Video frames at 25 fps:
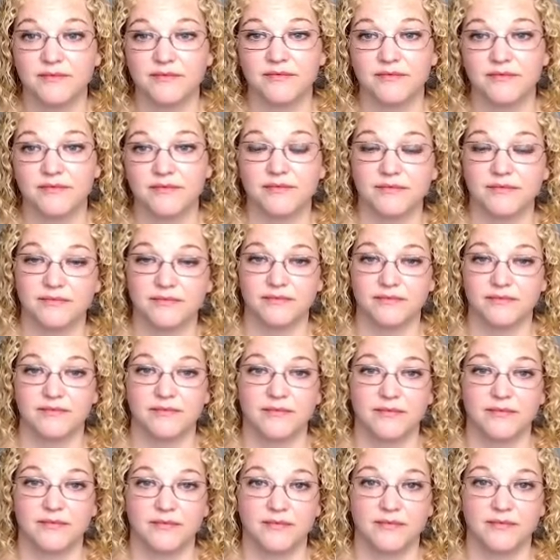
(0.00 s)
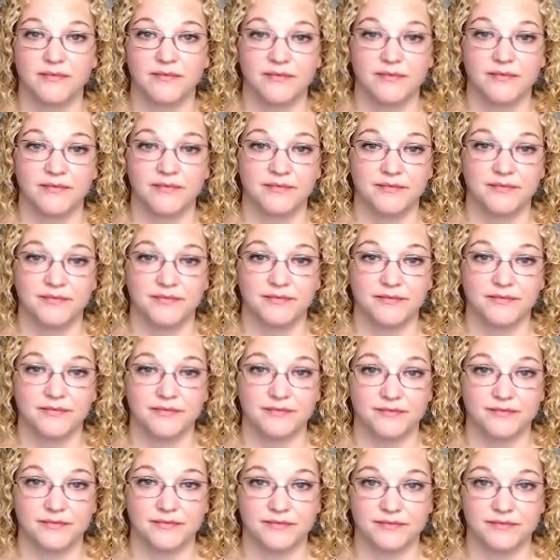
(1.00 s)

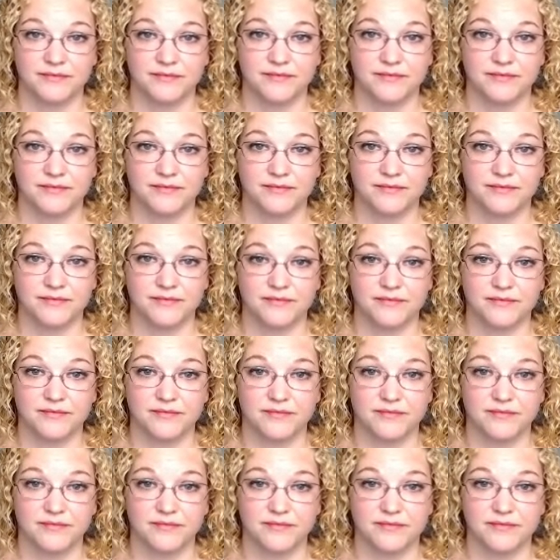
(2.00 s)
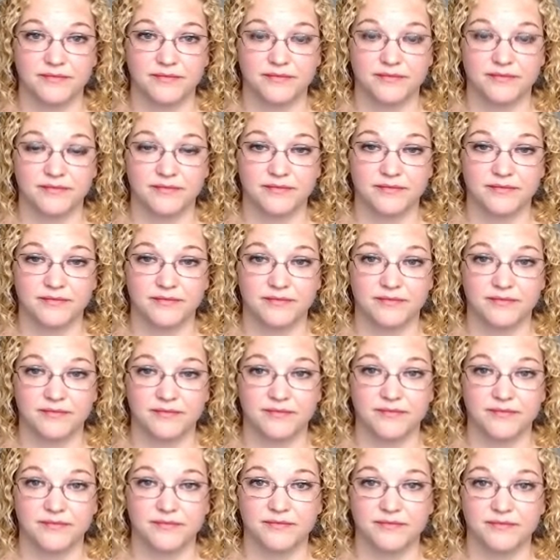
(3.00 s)

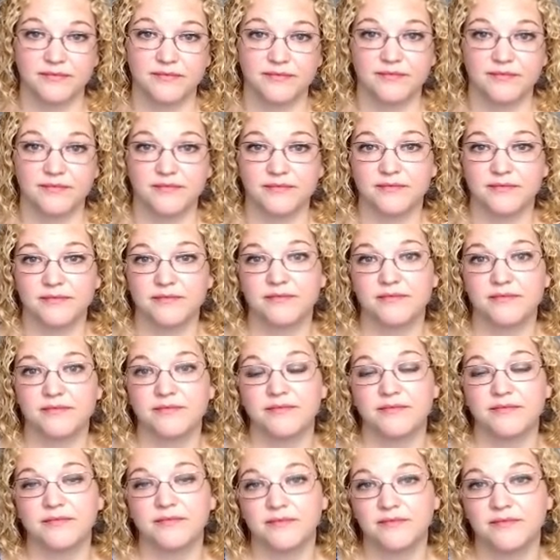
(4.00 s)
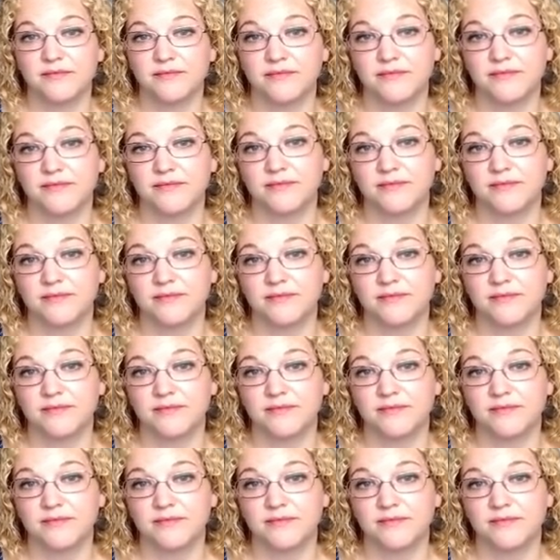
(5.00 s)
This person isn't speaking.